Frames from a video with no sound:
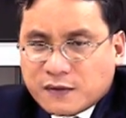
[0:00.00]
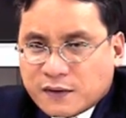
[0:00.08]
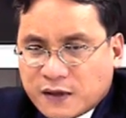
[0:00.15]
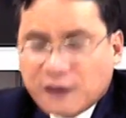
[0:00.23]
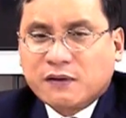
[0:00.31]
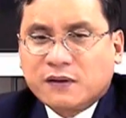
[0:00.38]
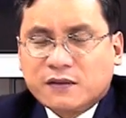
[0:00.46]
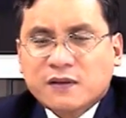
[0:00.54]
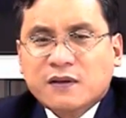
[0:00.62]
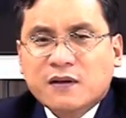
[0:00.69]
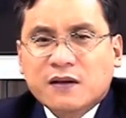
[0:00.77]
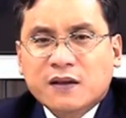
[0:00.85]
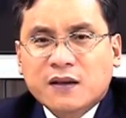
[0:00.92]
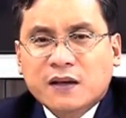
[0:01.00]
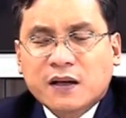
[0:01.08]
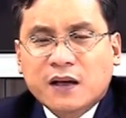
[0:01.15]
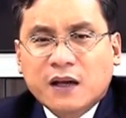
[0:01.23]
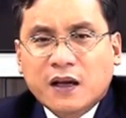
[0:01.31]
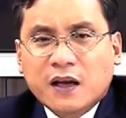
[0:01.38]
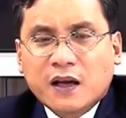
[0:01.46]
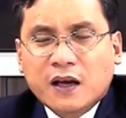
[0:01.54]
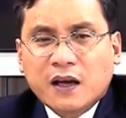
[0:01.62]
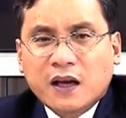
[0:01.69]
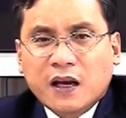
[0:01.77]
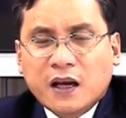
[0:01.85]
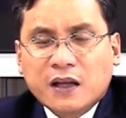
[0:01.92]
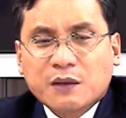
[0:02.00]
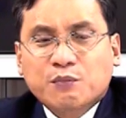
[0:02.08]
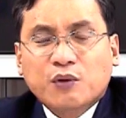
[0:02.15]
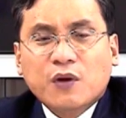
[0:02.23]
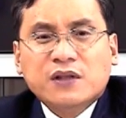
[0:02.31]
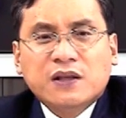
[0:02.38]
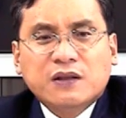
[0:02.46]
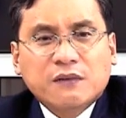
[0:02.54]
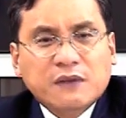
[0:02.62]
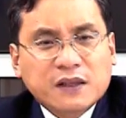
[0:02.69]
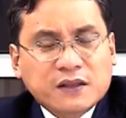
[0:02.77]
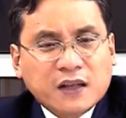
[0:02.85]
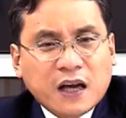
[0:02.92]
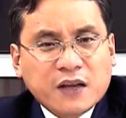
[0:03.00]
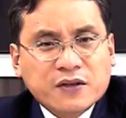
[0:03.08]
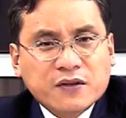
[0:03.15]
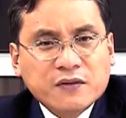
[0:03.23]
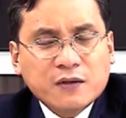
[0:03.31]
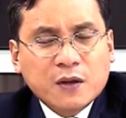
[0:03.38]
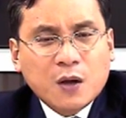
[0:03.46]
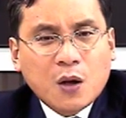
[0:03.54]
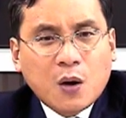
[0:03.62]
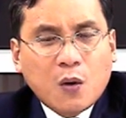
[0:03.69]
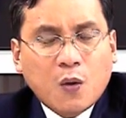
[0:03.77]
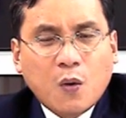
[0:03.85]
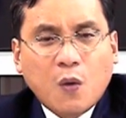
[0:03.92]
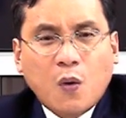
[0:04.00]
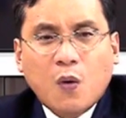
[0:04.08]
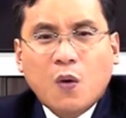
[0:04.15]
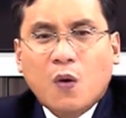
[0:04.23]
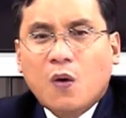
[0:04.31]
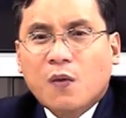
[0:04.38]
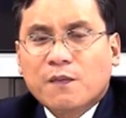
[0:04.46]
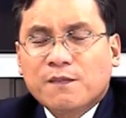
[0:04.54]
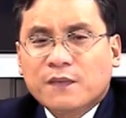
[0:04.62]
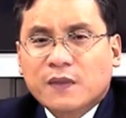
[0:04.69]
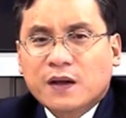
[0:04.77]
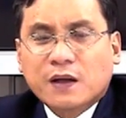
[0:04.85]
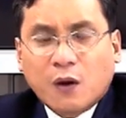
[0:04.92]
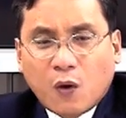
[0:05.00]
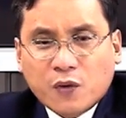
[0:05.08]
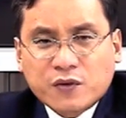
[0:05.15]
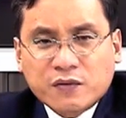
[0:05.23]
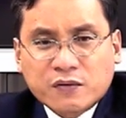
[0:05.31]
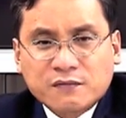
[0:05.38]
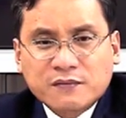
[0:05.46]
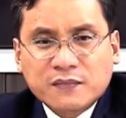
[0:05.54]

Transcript: given in the process of litigation or in a courtroom.